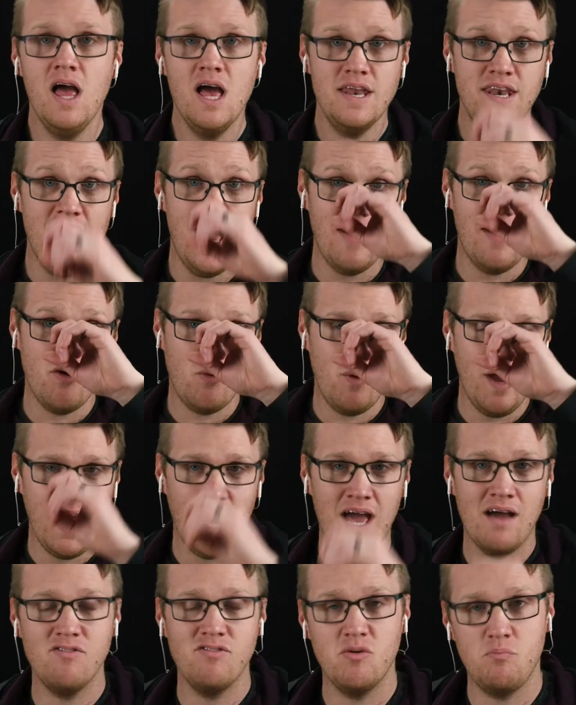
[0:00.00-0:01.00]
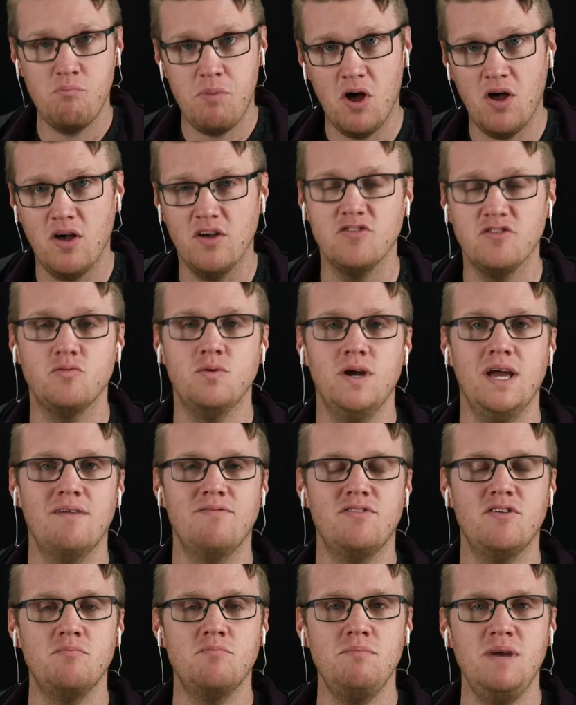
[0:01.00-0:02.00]
Now that we have the pulse, we
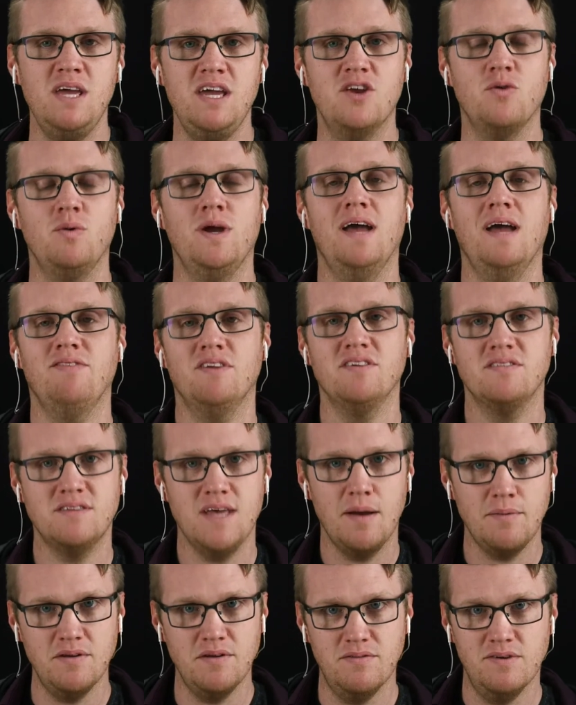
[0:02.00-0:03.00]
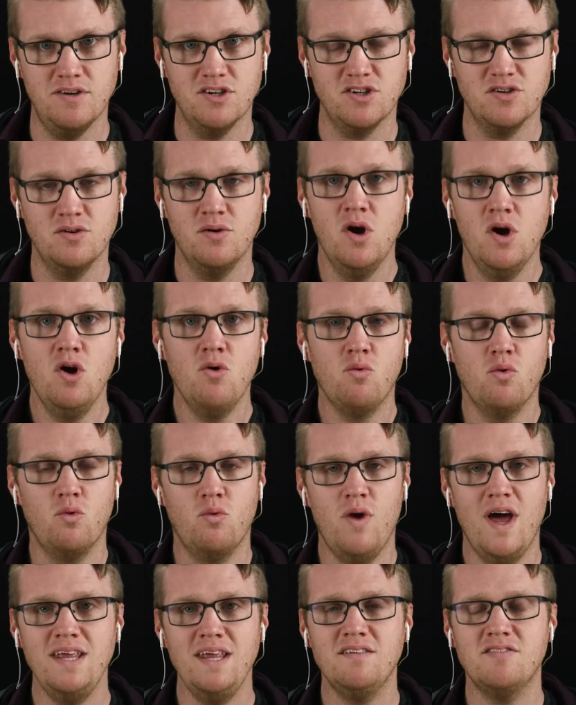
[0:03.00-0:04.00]
have the meter, we have the subdivision, we're
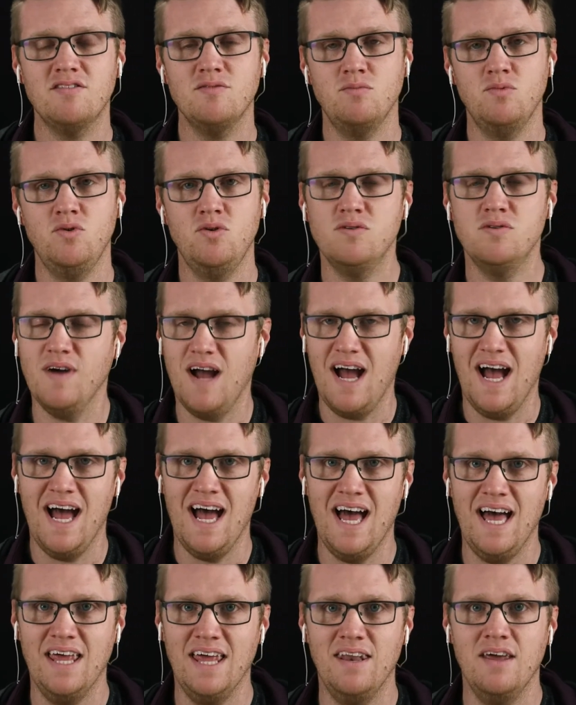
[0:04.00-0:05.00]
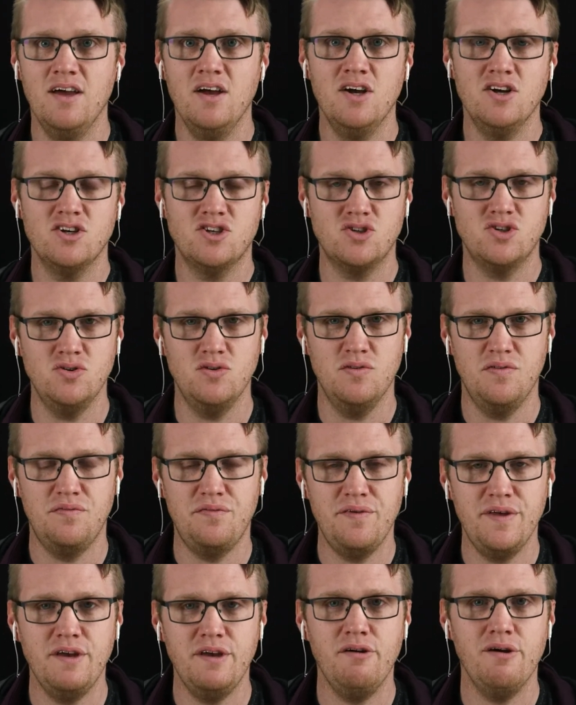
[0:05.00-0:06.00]
ready to move on to
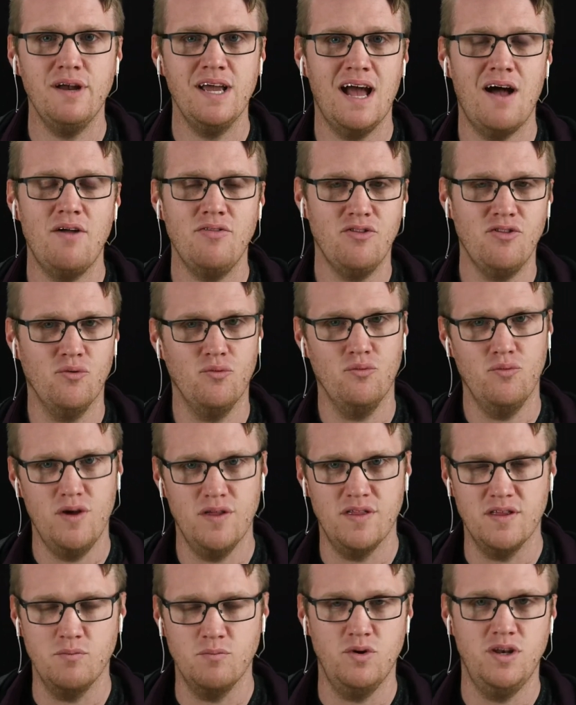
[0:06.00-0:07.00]
figuring out the rhythm.